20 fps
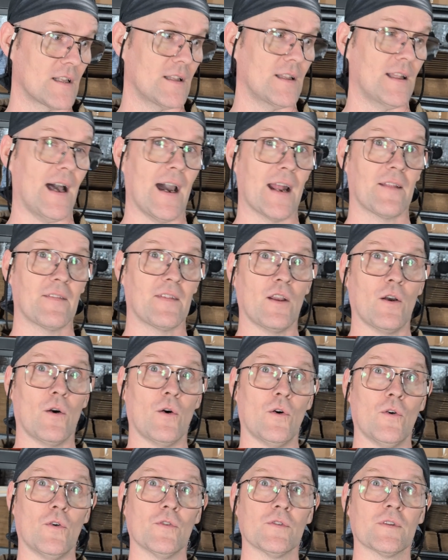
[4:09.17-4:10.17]
A lot of the
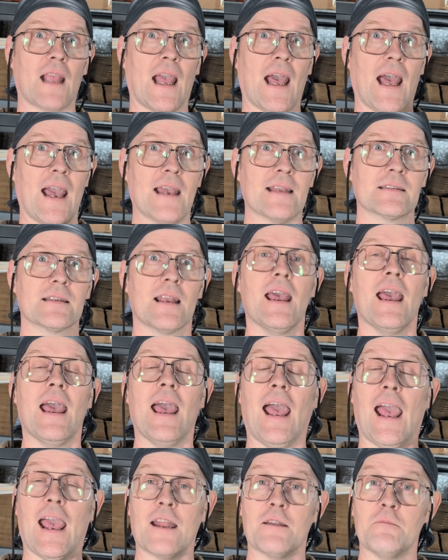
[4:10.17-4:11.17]
old guys
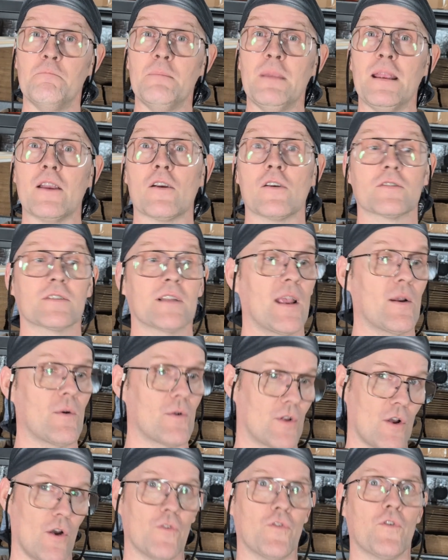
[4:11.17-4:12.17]
had mirrors and they
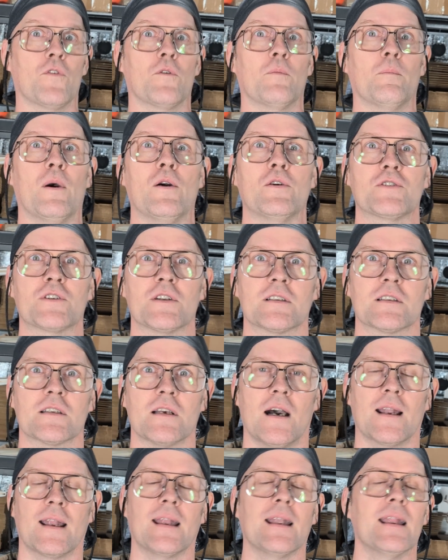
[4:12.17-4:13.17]
would go through the motions
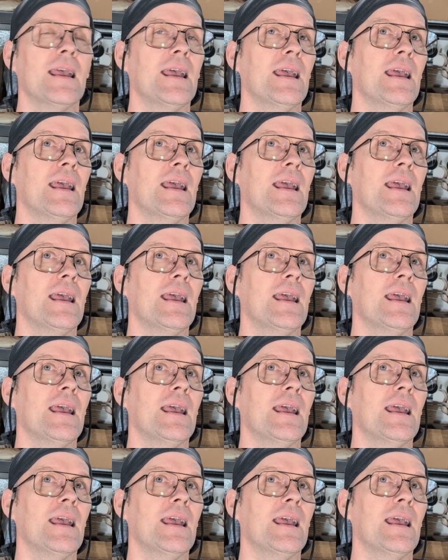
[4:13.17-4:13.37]
on it.